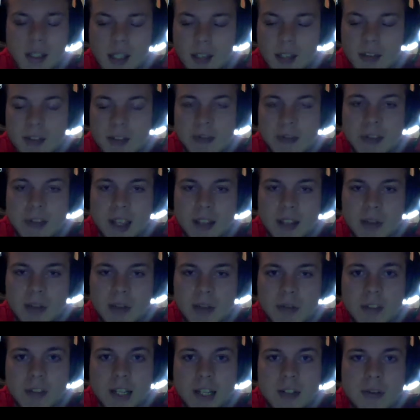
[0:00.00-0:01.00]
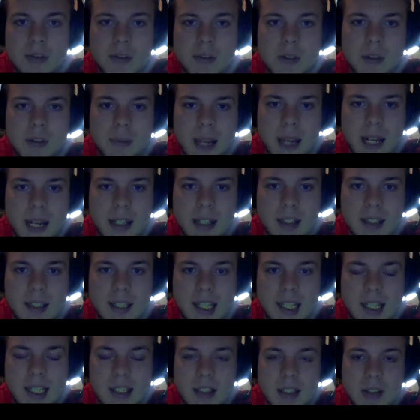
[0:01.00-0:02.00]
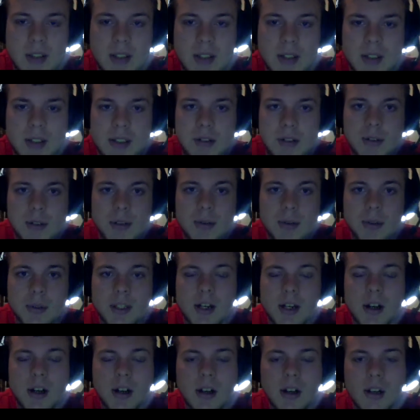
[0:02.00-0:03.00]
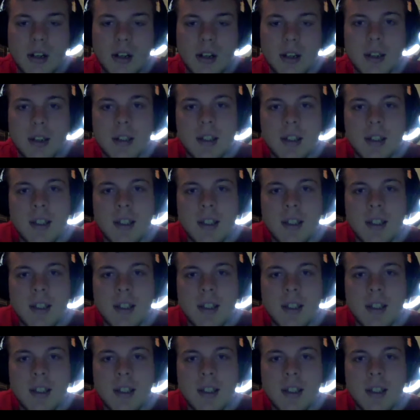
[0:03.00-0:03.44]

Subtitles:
So flash forward back in the day too. I was going through the hall.